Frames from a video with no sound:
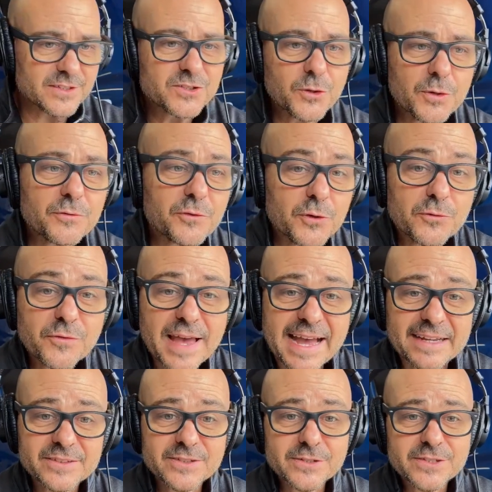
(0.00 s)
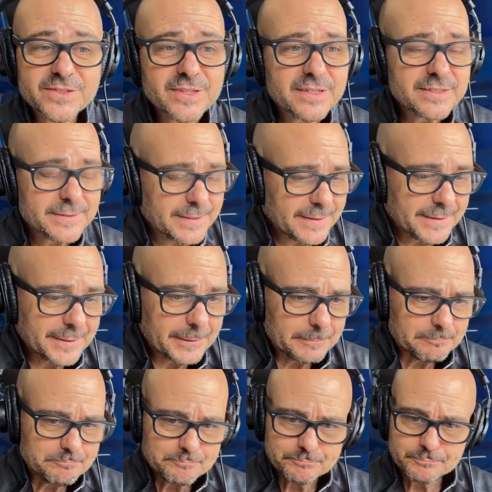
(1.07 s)
a few factors.
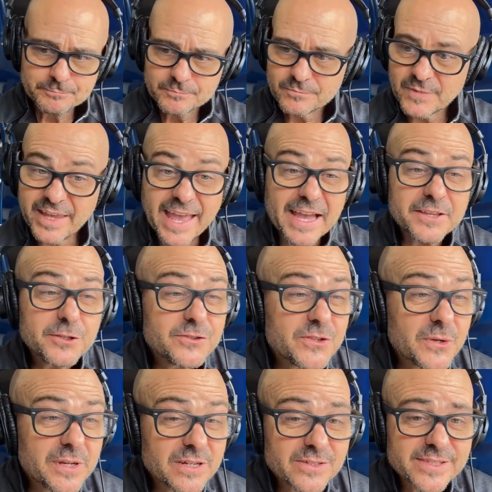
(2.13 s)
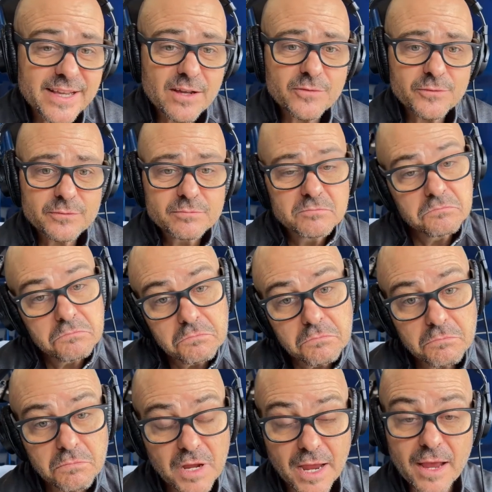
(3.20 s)
Can you do it yourself?
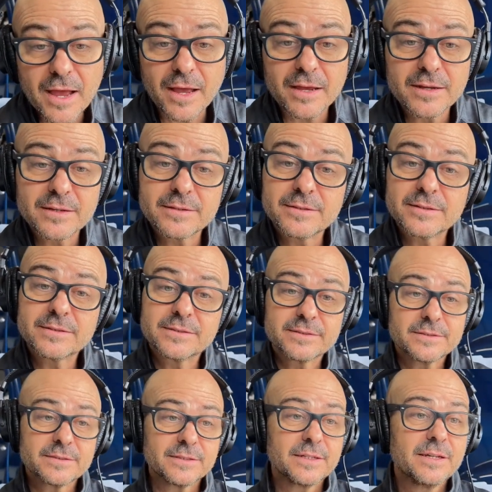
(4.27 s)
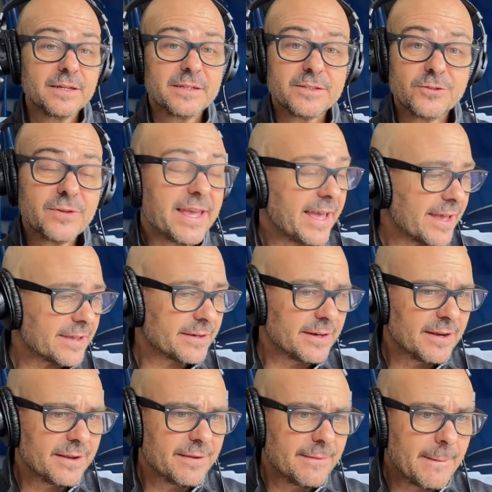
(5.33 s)
Yeah, you can.
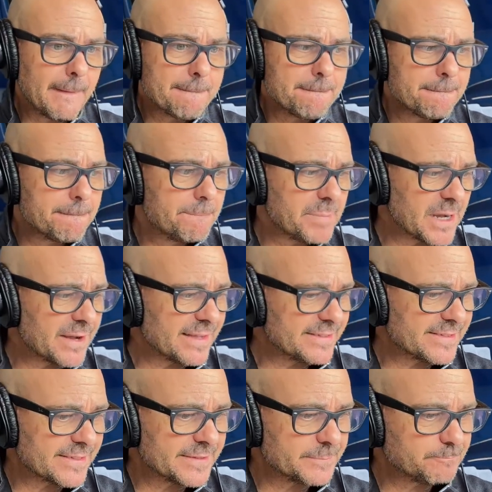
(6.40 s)
But